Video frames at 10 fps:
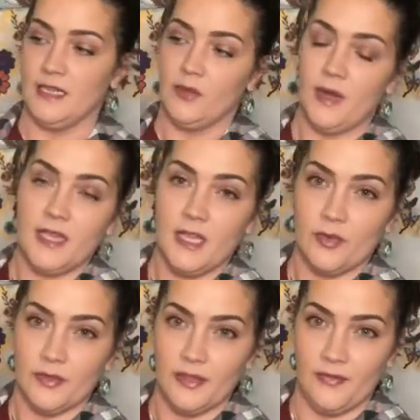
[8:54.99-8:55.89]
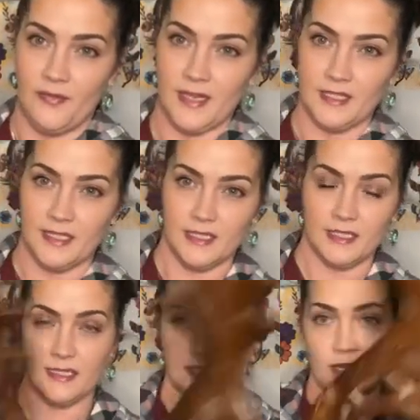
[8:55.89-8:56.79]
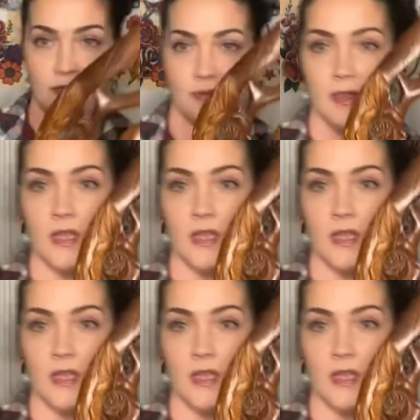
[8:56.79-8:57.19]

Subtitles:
like right here with the faces and stuff.